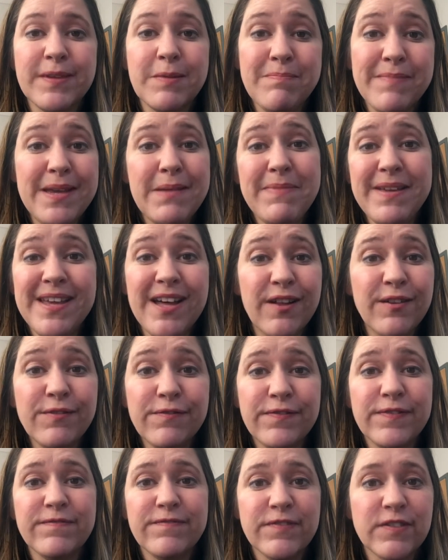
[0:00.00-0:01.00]
may be
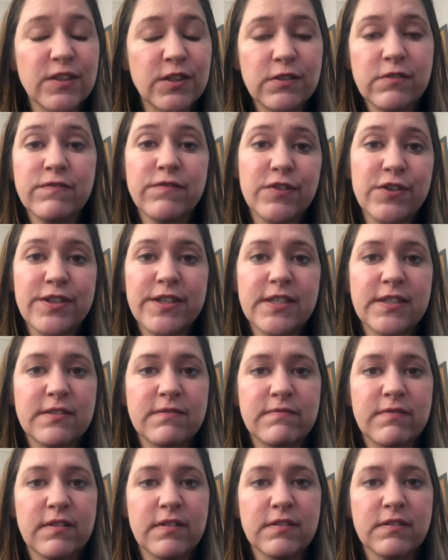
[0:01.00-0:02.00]
helpful for the
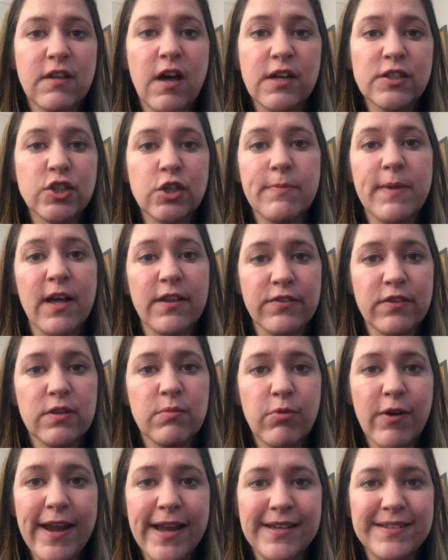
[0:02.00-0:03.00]
long-term health of the
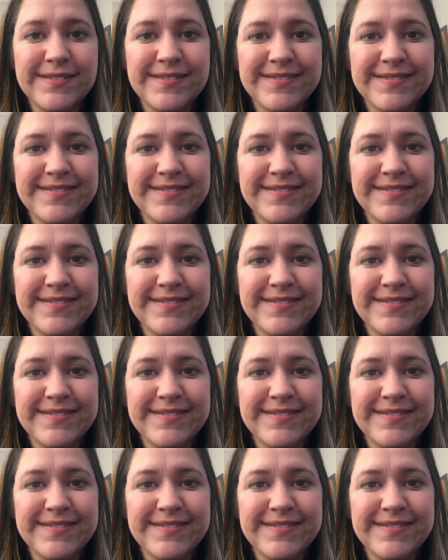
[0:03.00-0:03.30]
brain.